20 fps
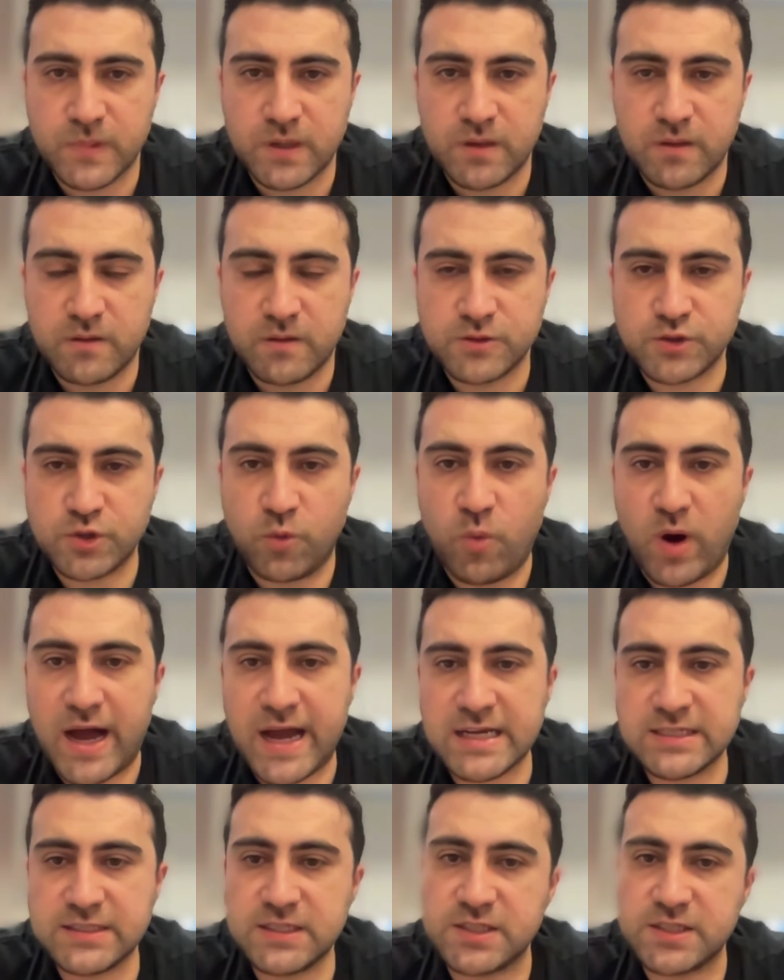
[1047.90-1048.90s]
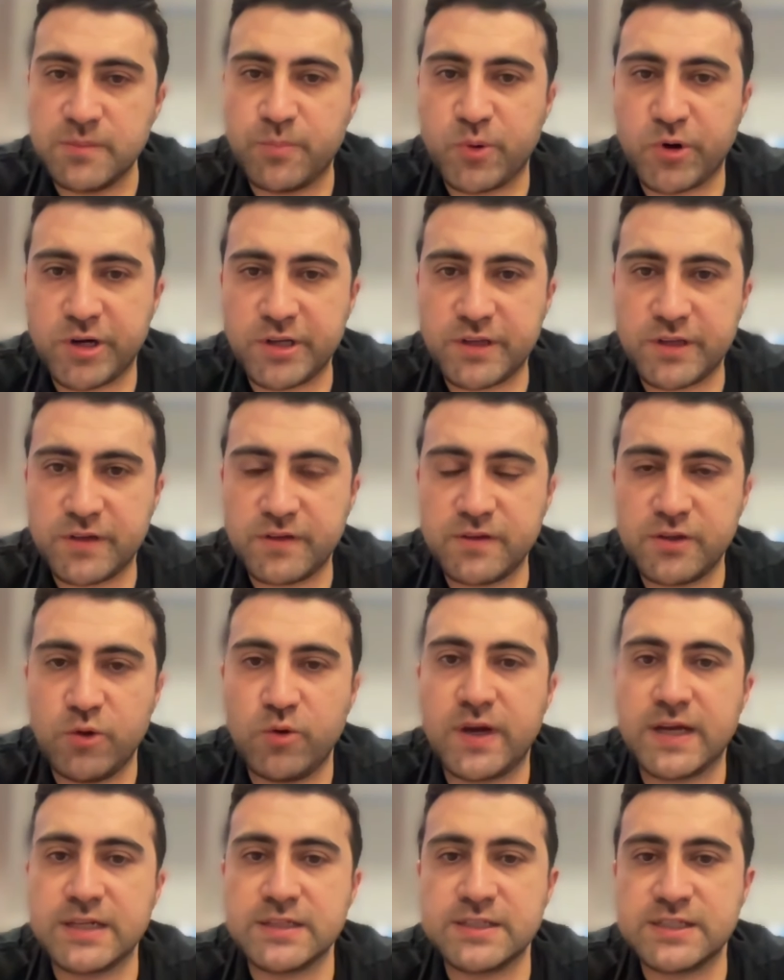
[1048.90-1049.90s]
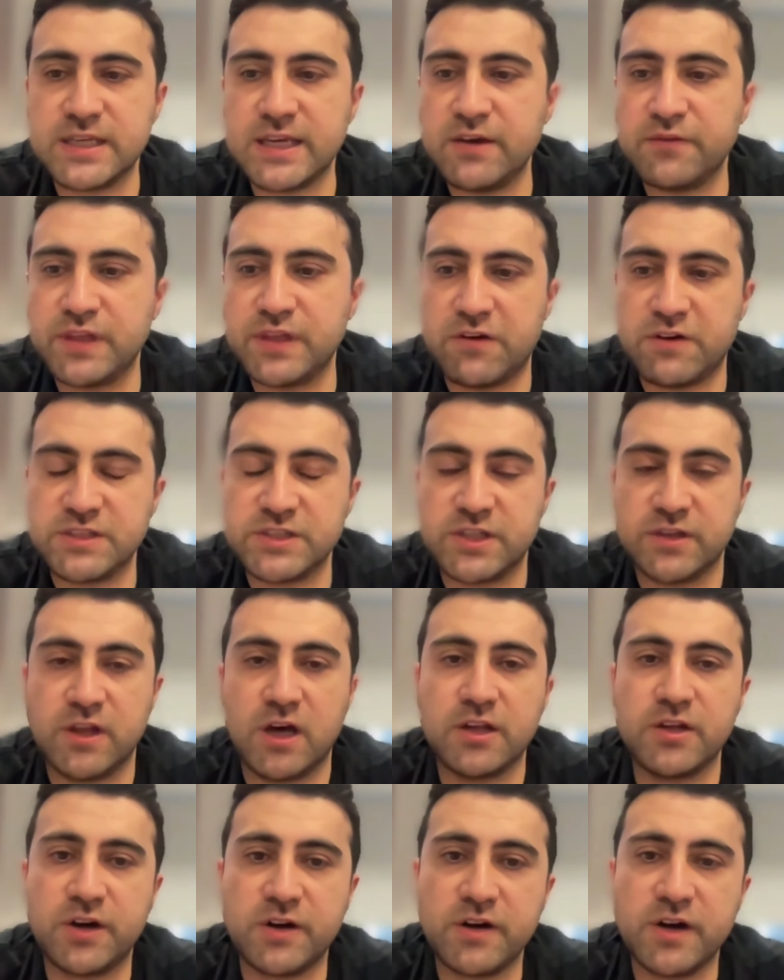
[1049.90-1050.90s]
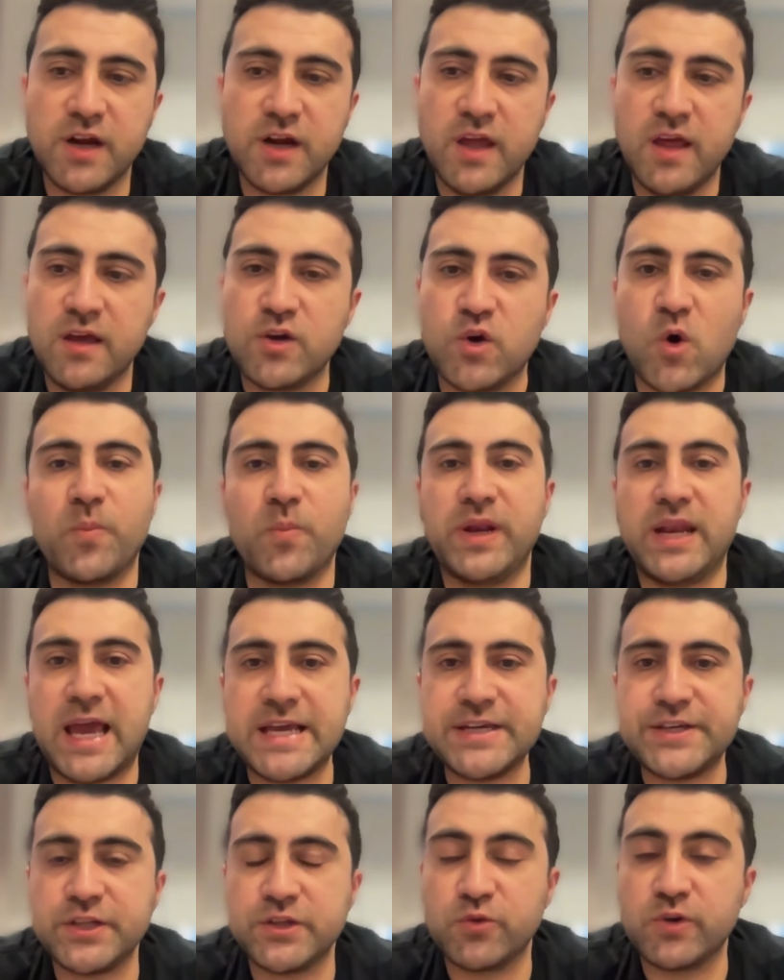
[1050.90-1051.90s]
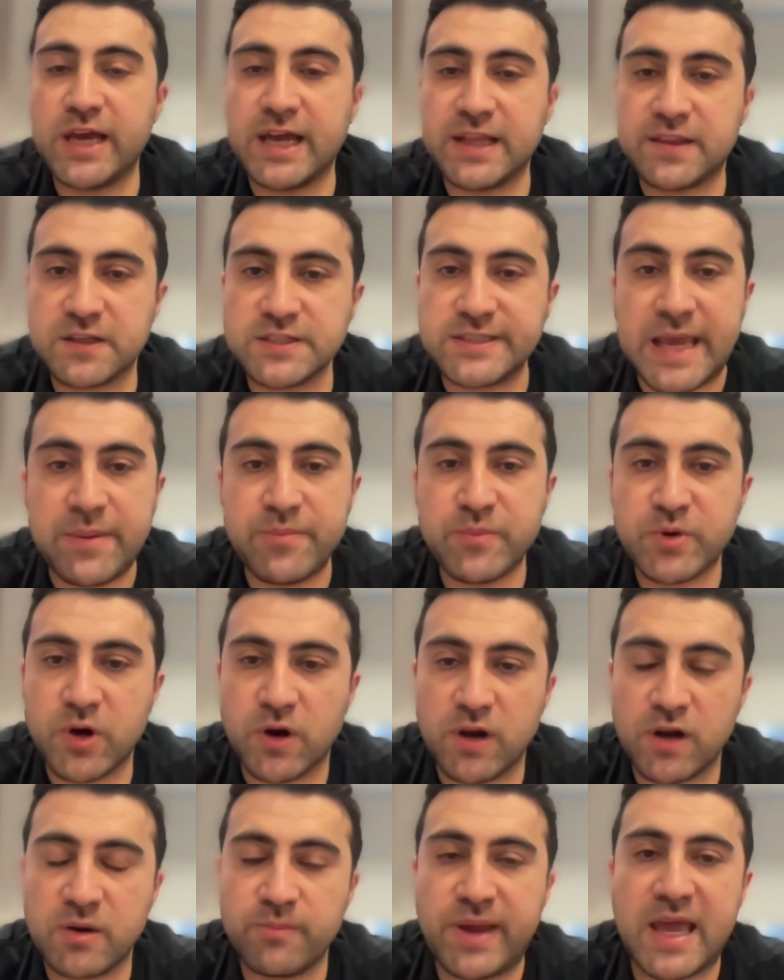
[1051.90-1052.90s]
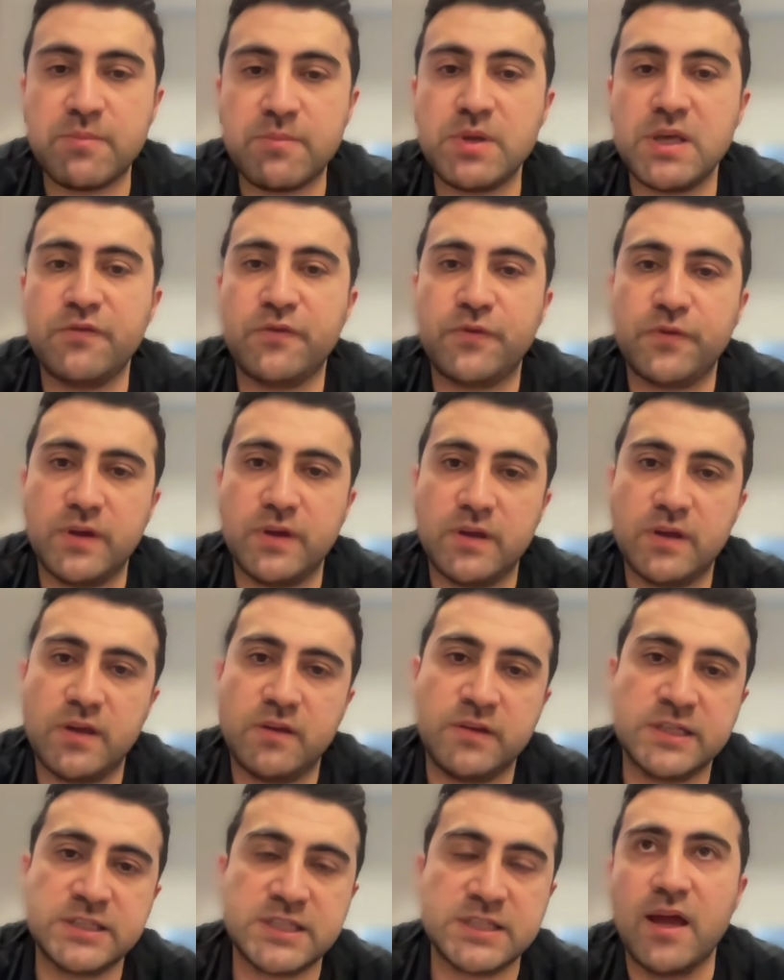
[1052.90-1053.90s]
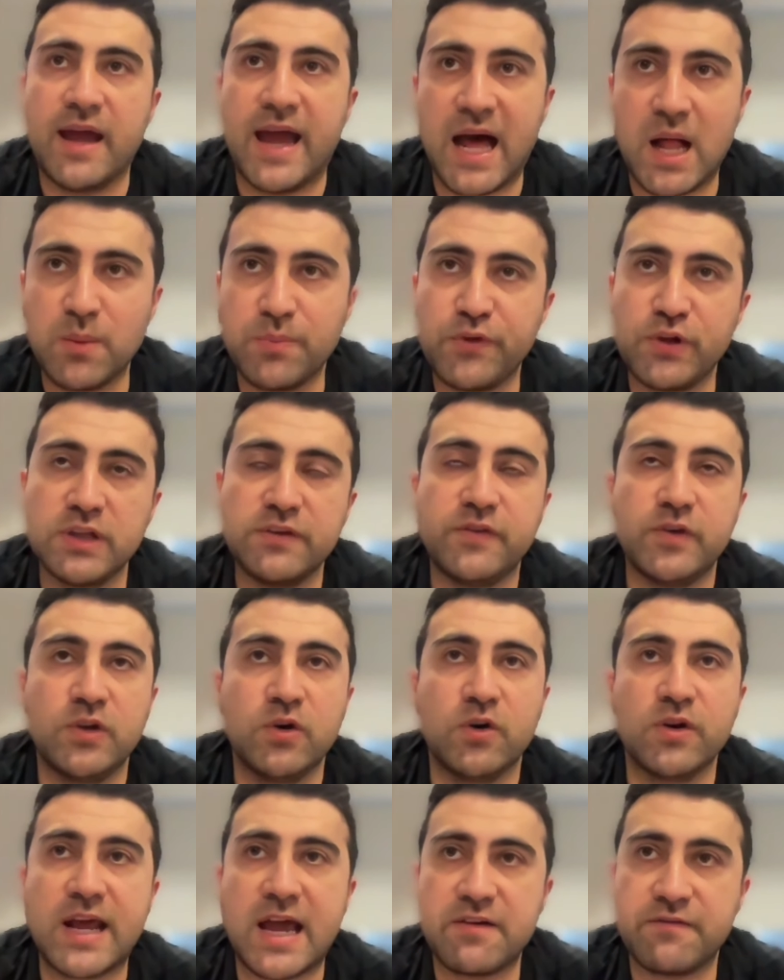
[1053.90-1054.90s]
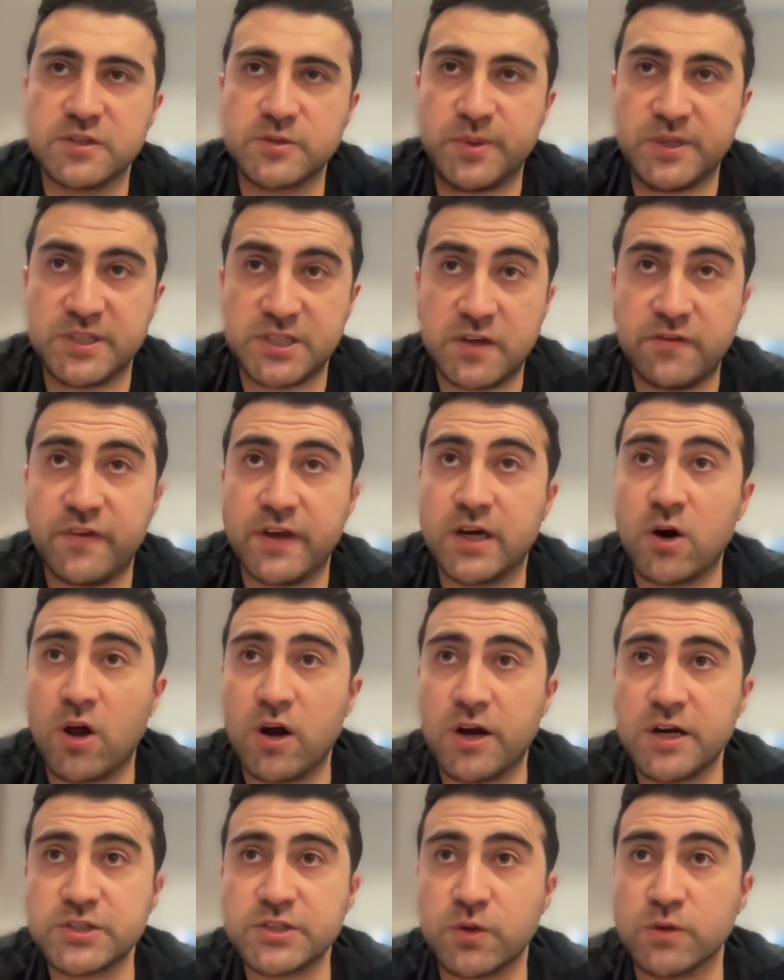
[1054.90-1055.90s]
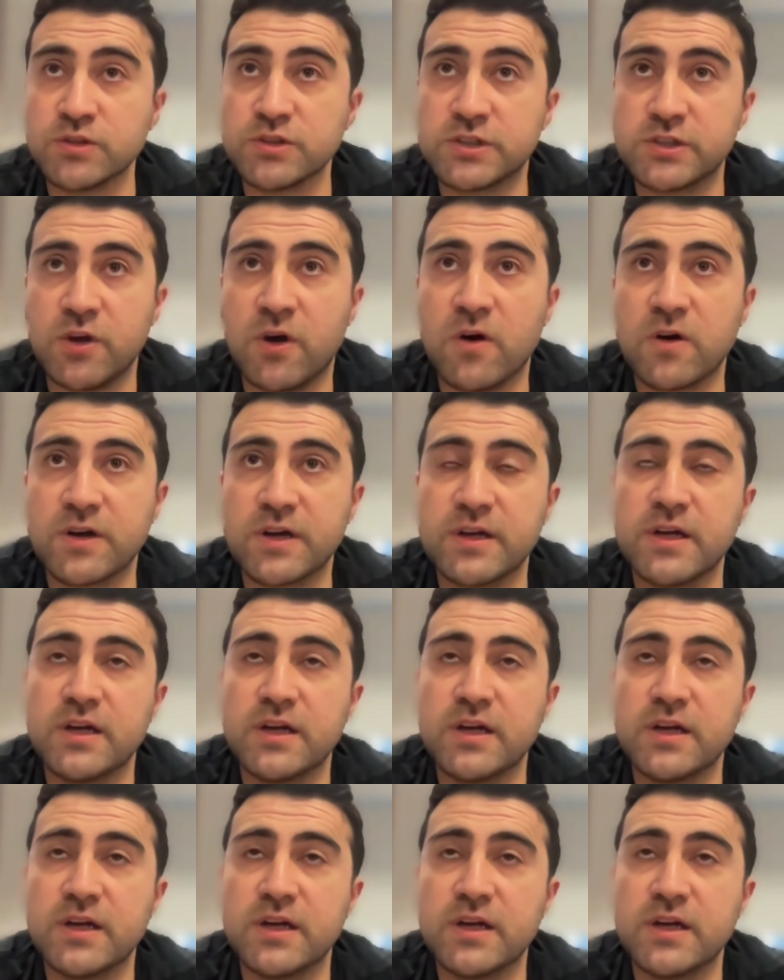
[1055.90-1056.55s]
So why is this important? You can see if there is another combination to get the same color. Maybe if this is helpful if you don't have specific colors on stock.